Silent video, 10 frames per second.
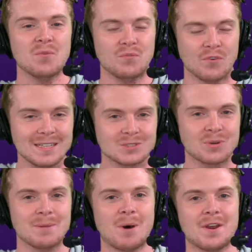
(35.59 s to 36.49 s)

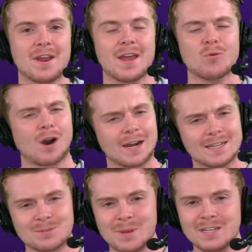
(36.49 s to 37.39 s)
Victory Monday where I
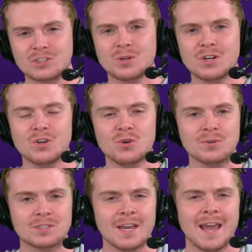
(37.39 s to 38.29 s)
got some injury news